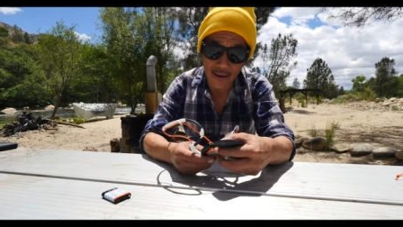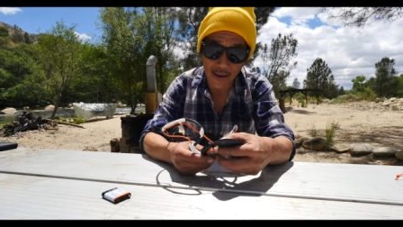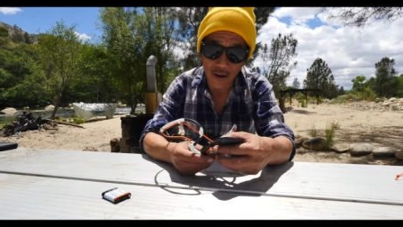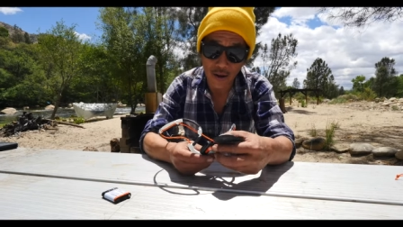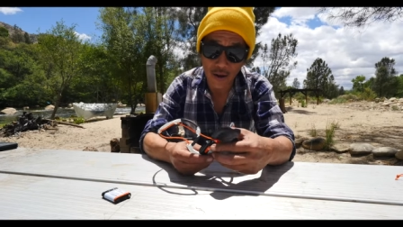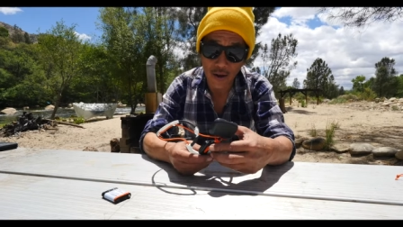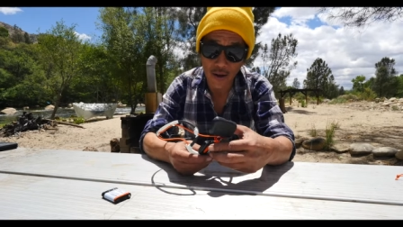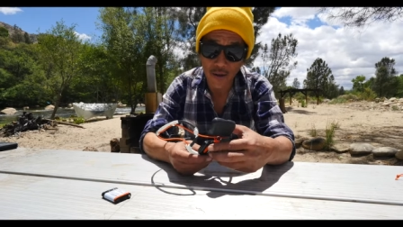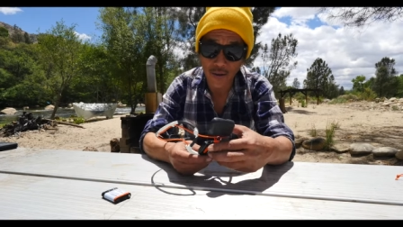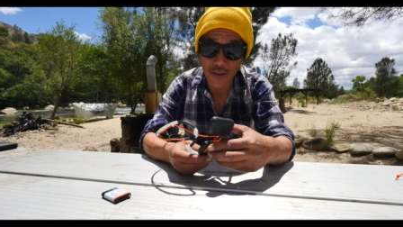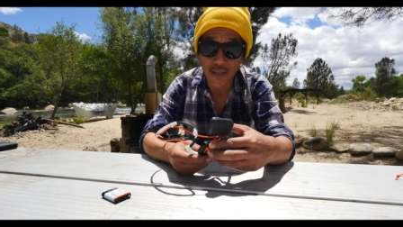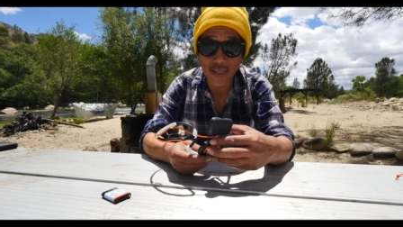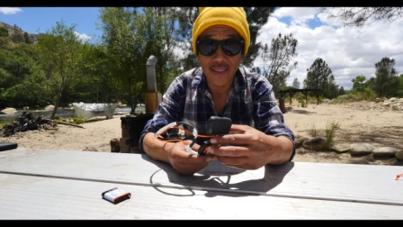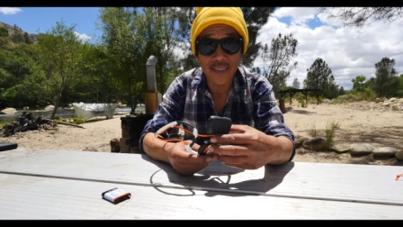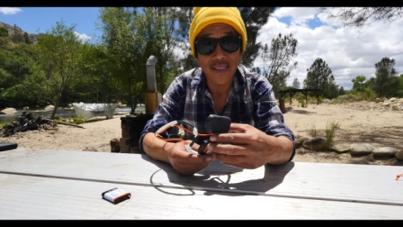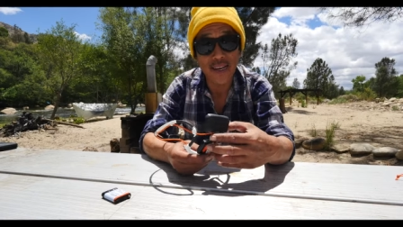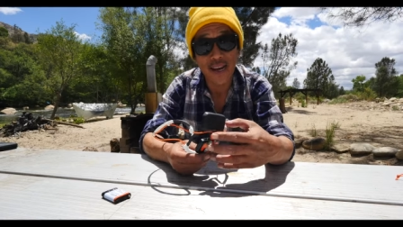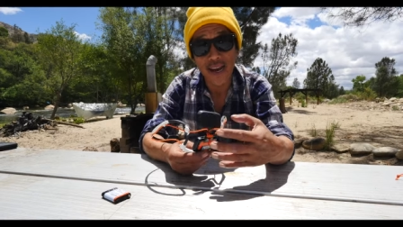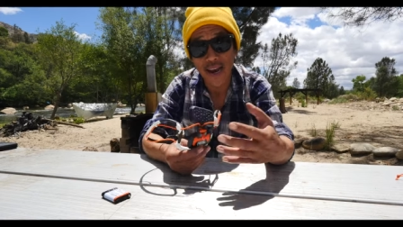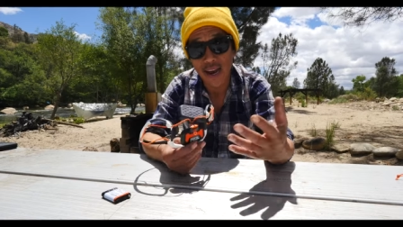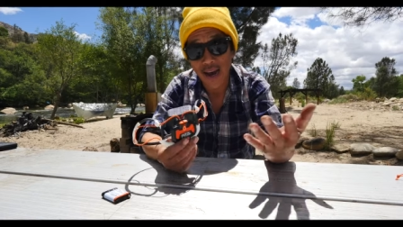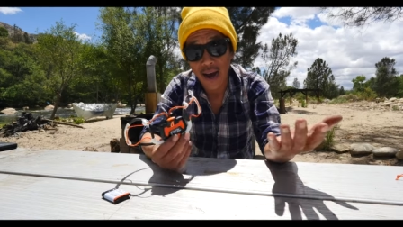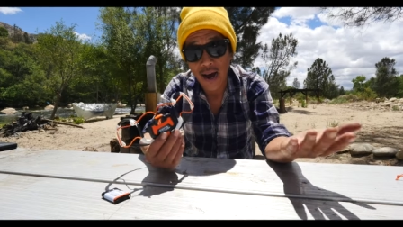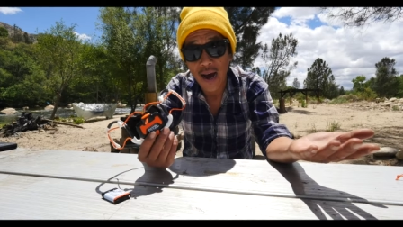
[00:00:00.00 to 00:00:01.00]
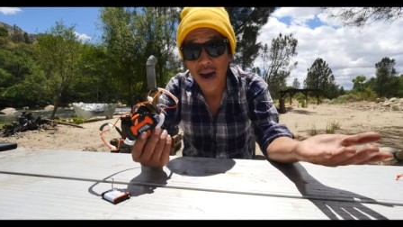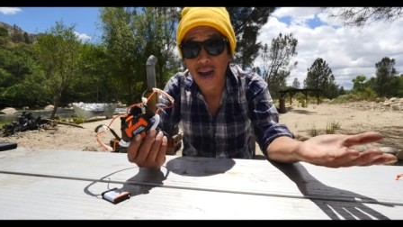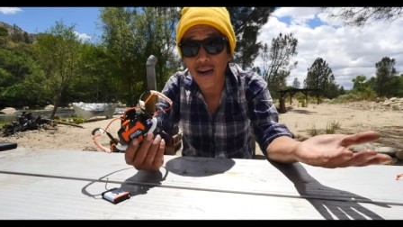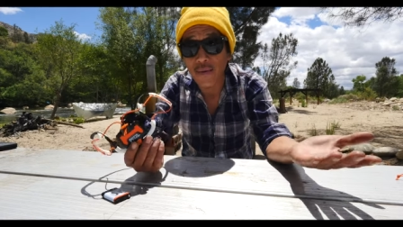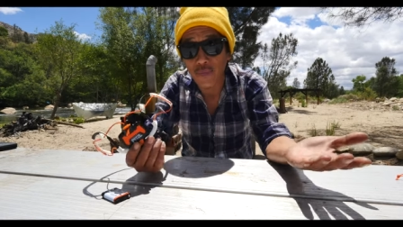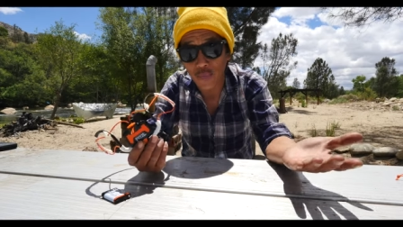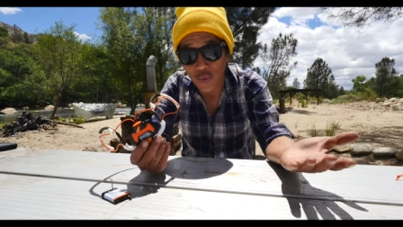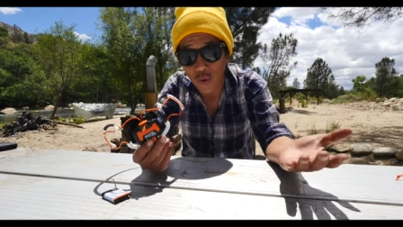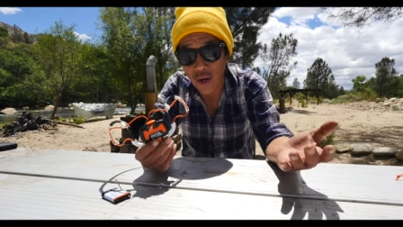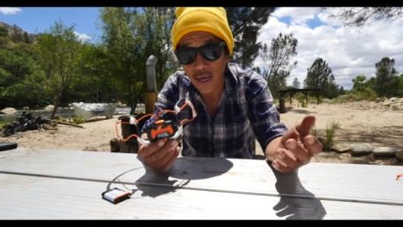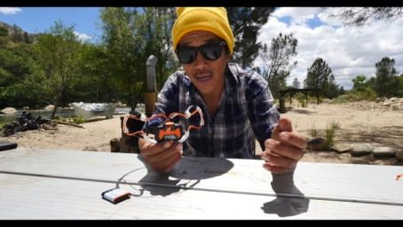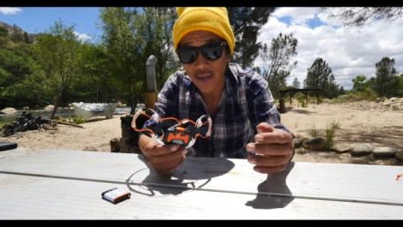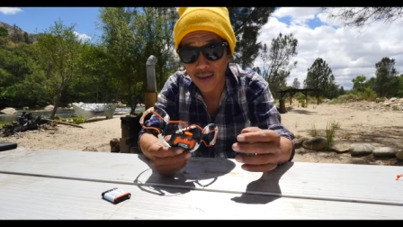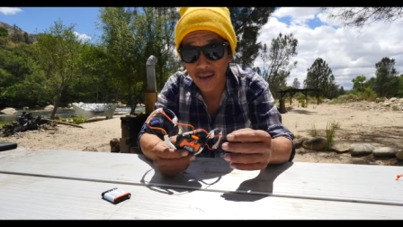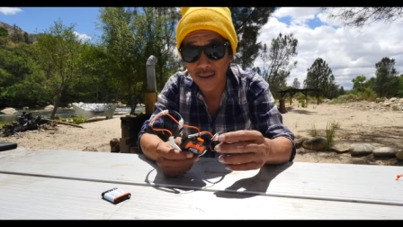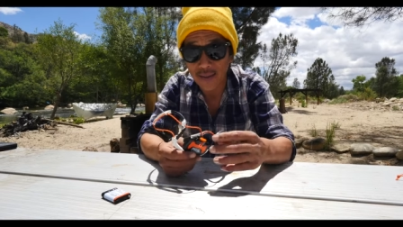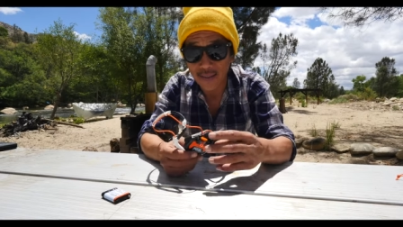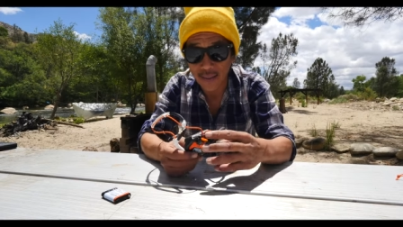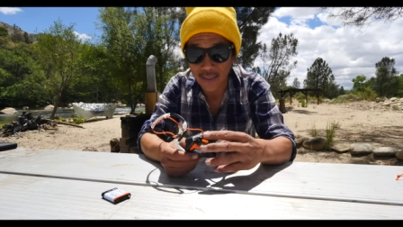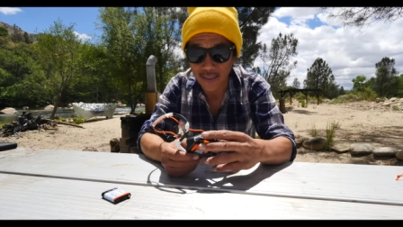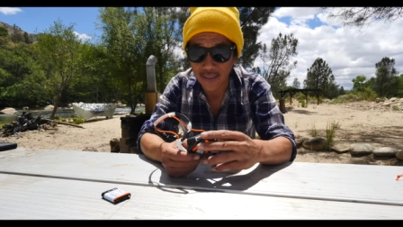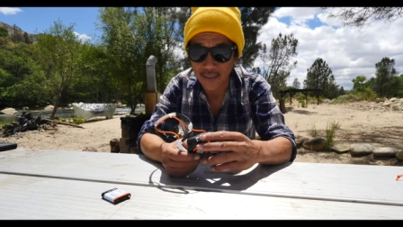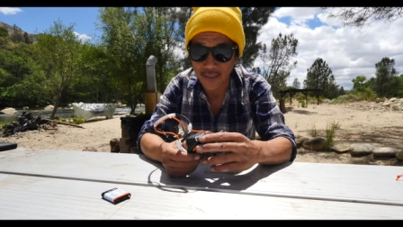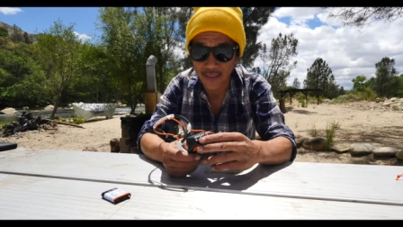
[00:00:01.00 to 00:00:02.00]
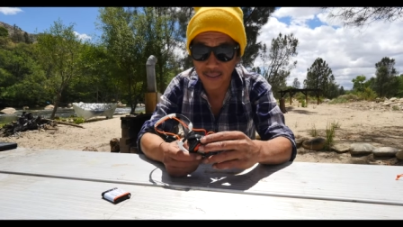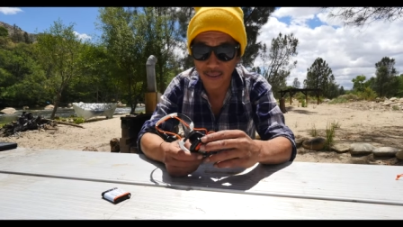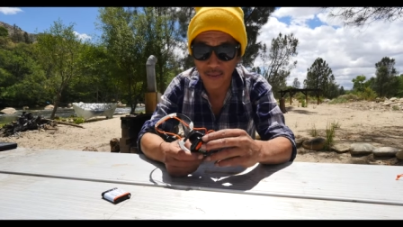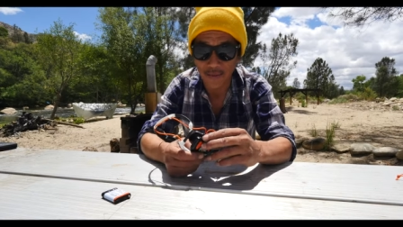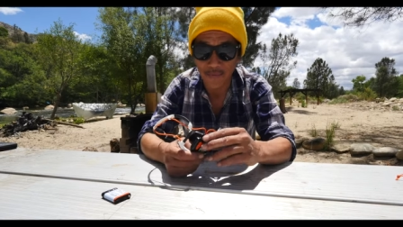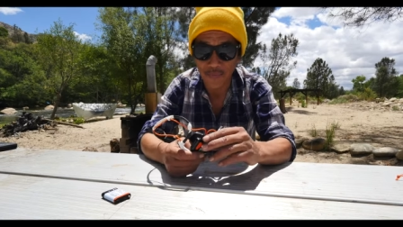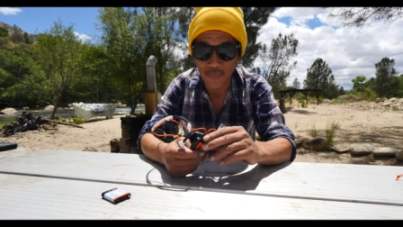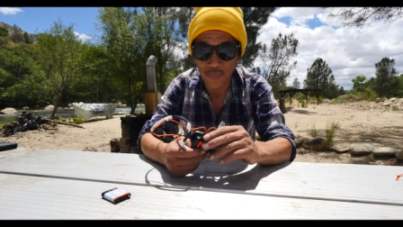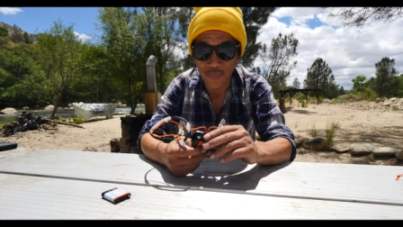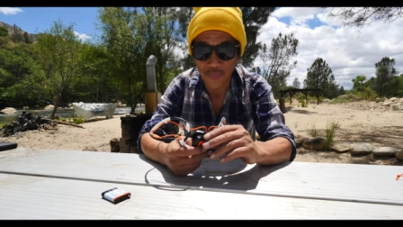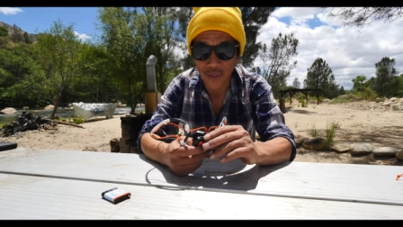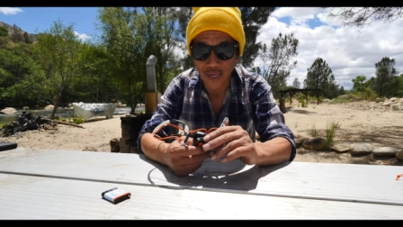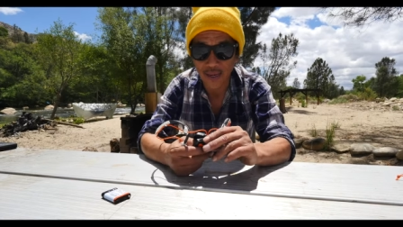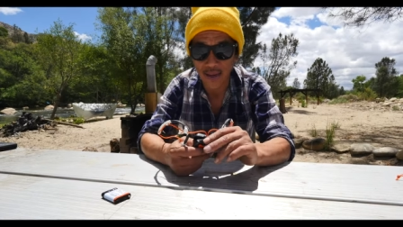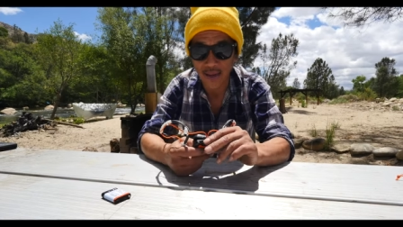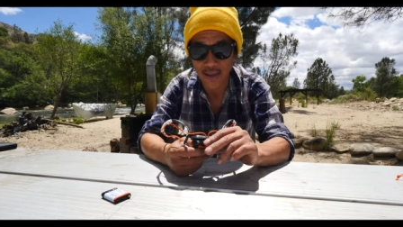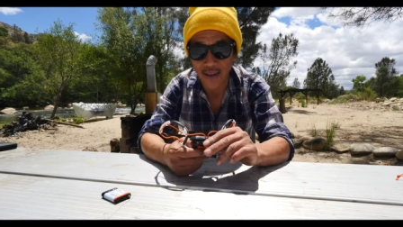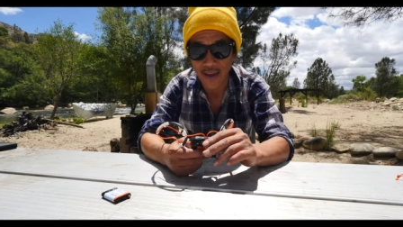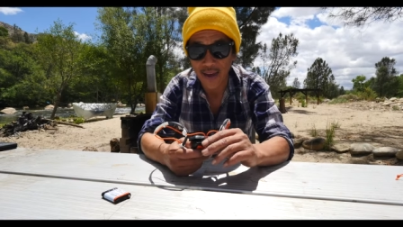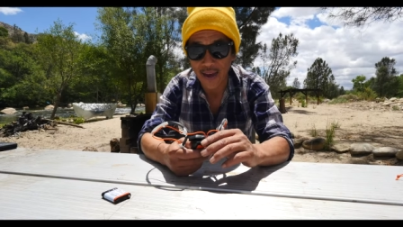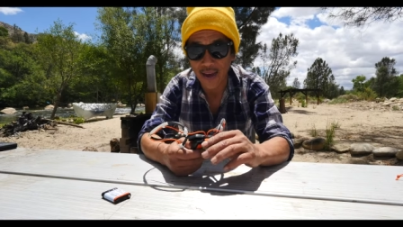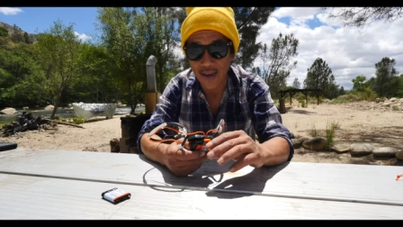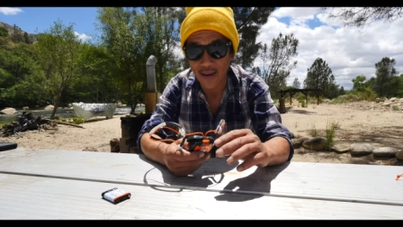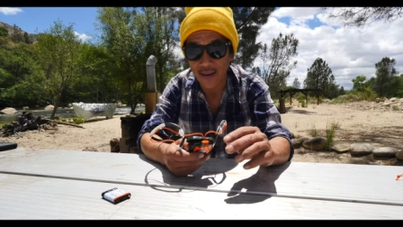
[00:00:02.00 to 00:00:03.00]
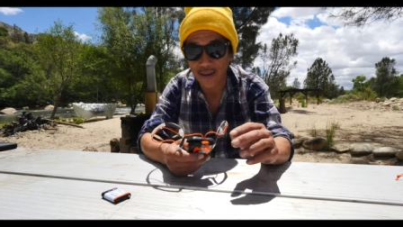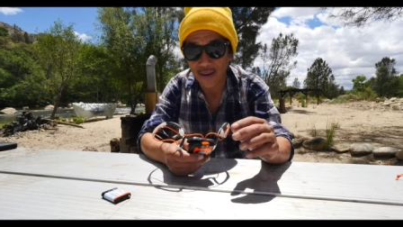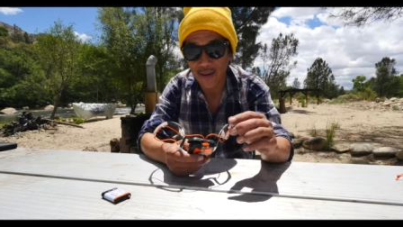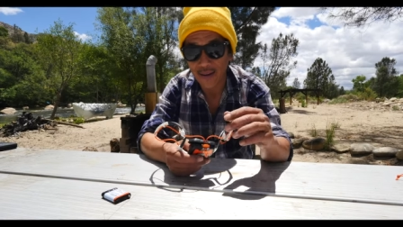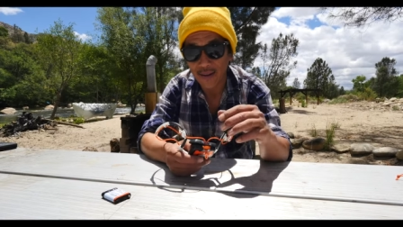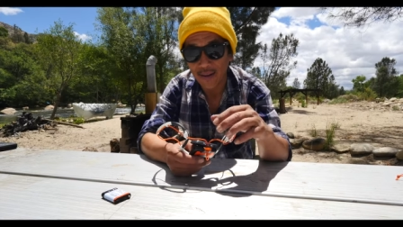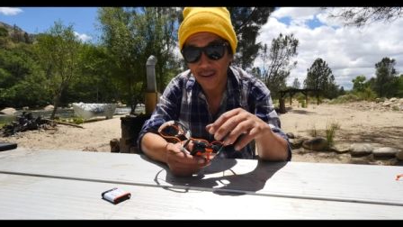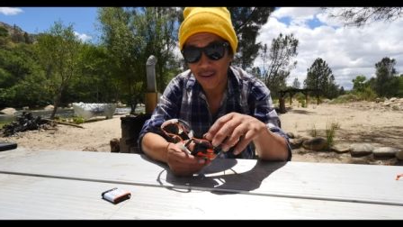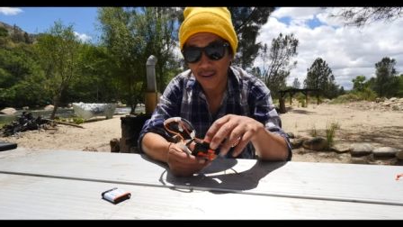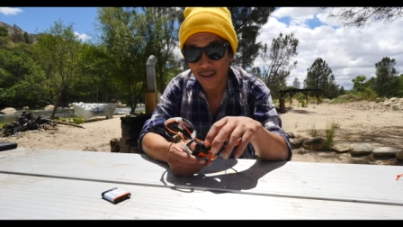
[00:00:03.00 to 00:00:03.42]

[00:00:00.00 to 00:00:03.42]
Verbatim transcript: call this a hybrid system again